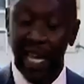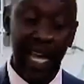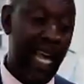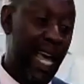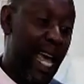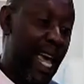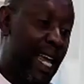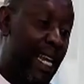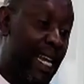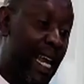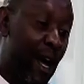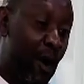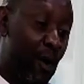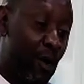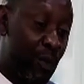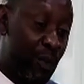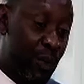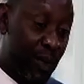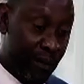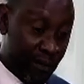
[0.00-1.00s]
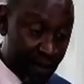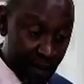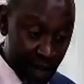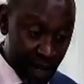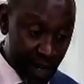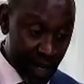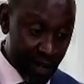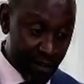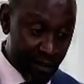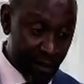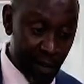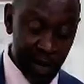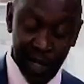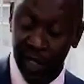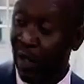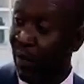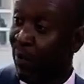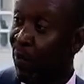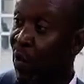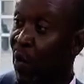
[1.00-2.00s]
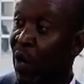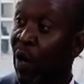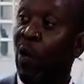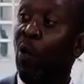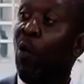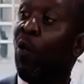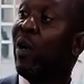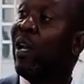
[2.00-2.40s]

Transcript: And I would prefer if Mheshimiwa would